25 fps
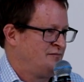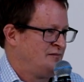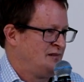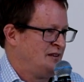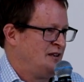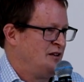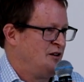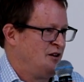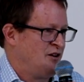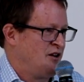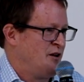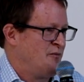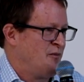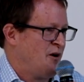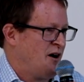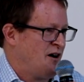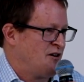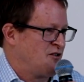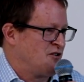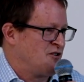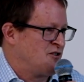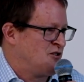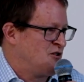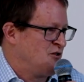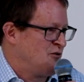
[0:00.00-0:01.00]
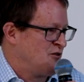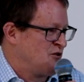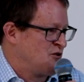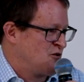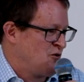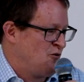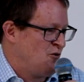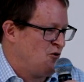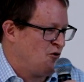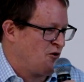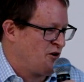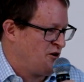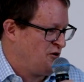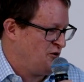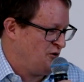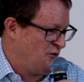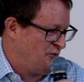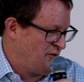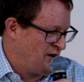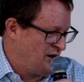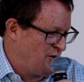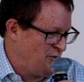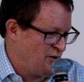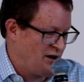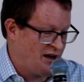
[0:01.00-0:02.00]
You know, you might just do a talk and
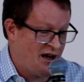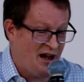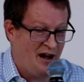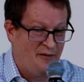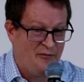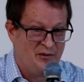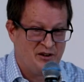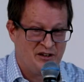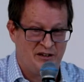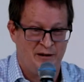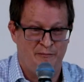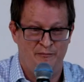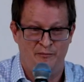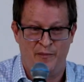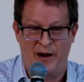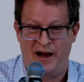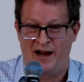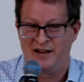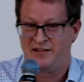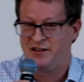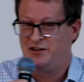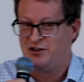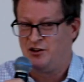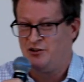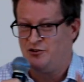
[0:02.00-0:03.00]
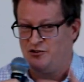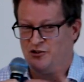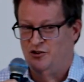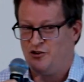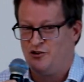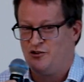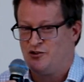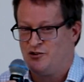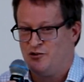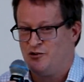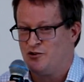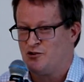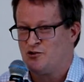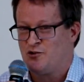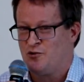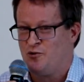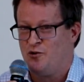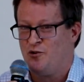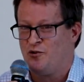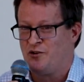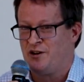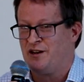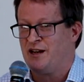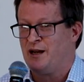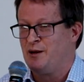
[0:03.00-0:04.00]
normally you wouldn't have much impact, and then you do a
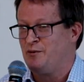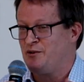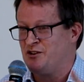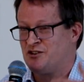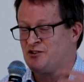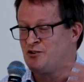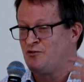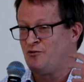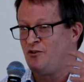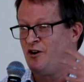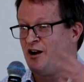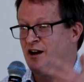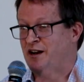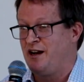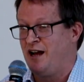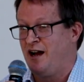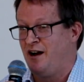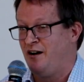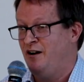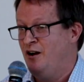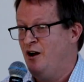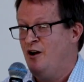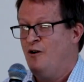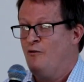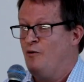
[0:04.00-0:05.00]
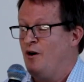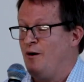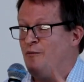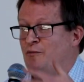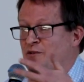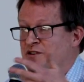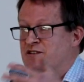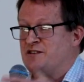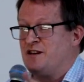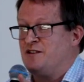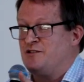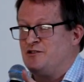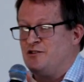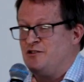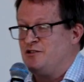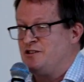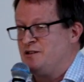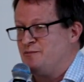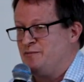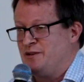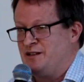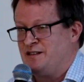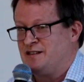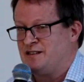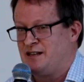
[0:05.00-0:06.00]
talk and everybody's crying out, What must I do to
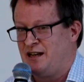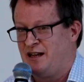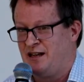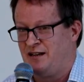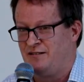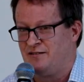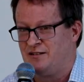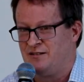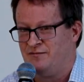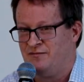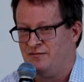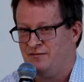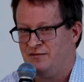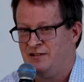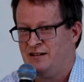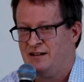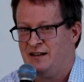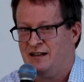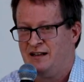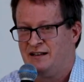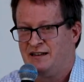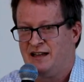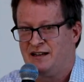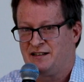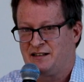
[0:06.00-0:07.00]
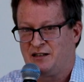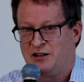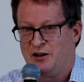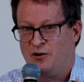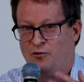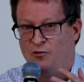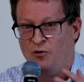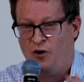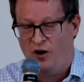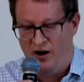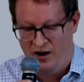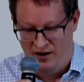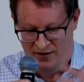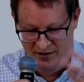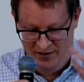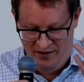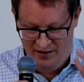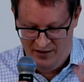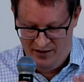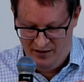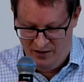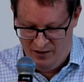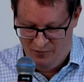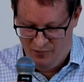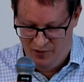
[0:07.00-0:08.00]
be saved? That's kind of what
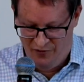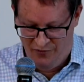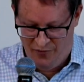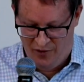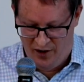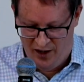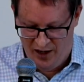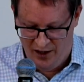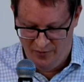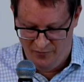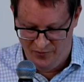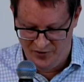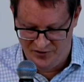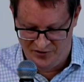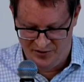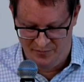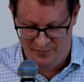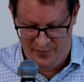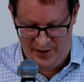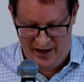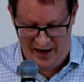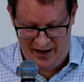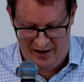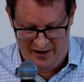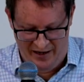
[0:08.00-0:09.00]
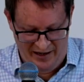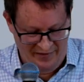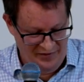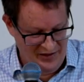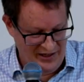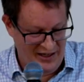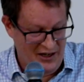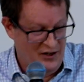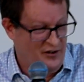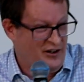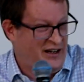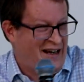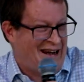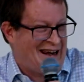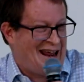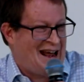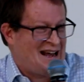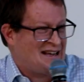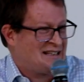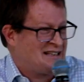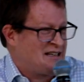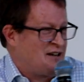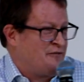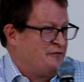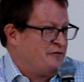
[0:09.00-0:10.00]
revival is about. And the kind of
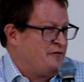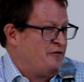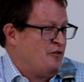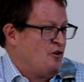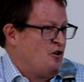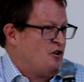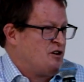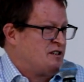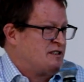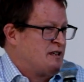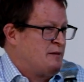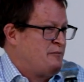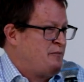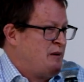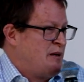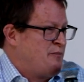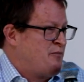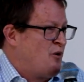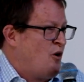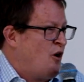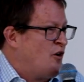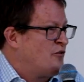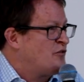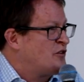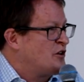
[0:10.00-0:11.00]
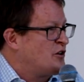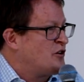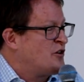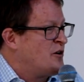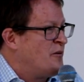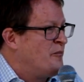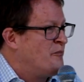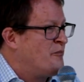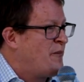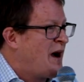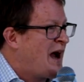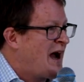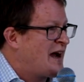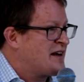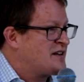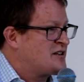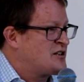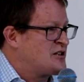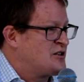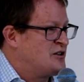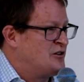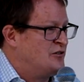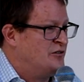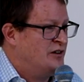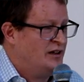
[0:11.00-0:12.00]
classic verse that people often come back
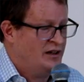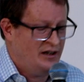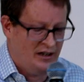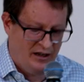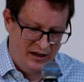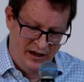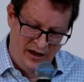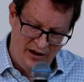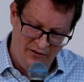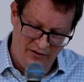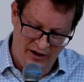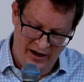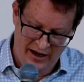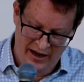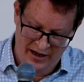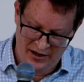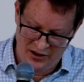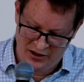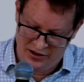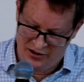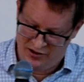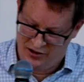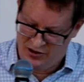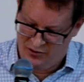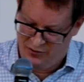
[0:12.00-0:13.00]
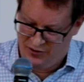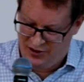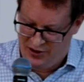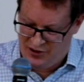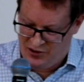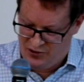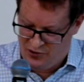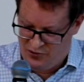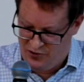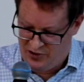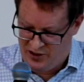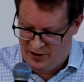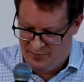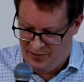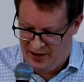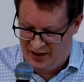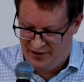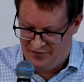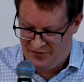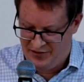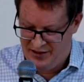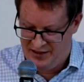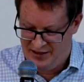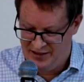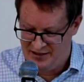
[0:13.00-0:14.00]
to in relation to when they talk
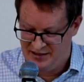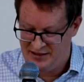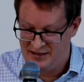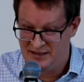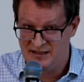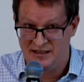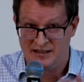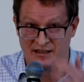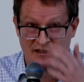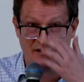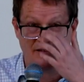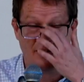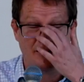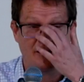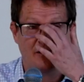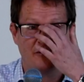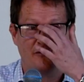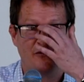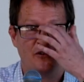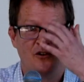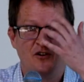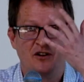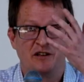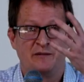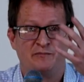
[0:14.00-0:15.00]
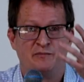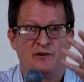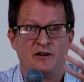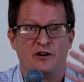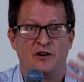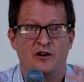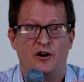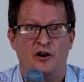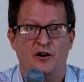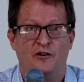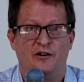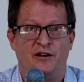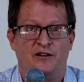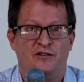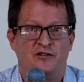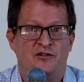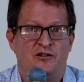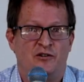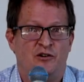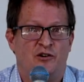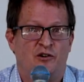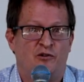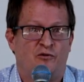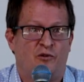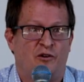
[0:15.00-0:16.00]
about this is the, the verse below in
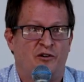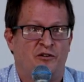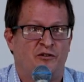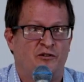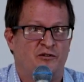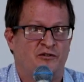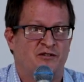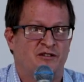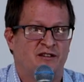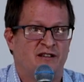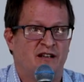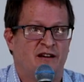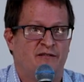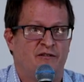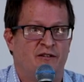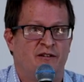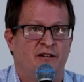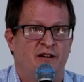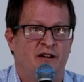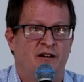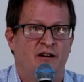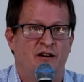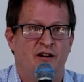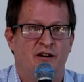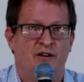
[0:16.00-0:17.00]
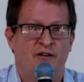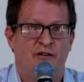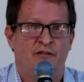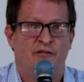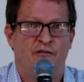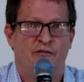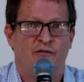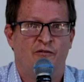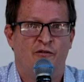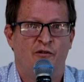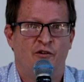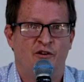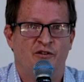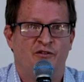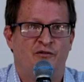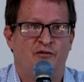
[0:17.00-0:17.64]
2 Chronicles 7, verse